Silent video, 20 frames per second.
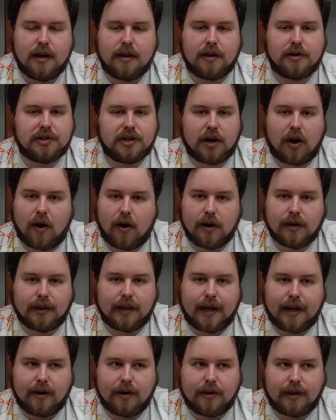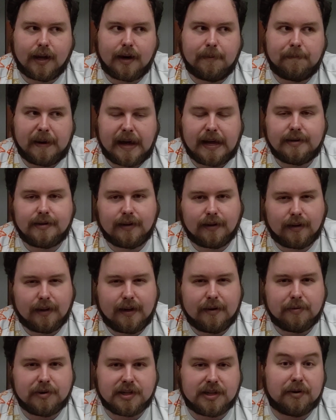There's a card later that
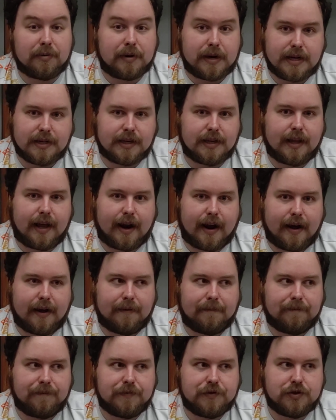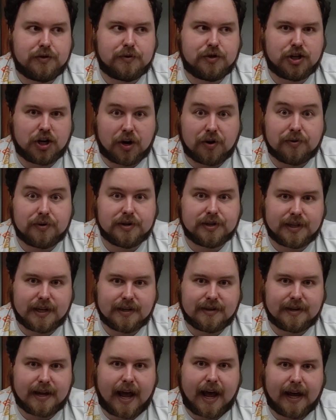basically was the reason that I chose
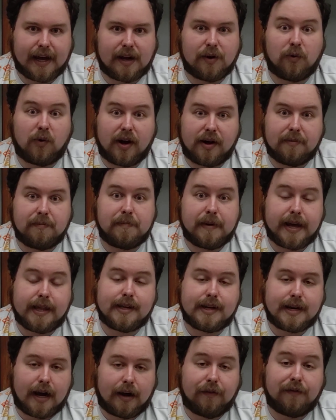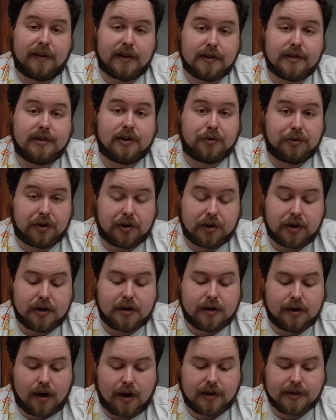this deck and what made the deck feel so good
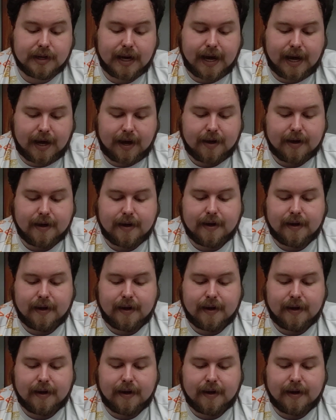all day.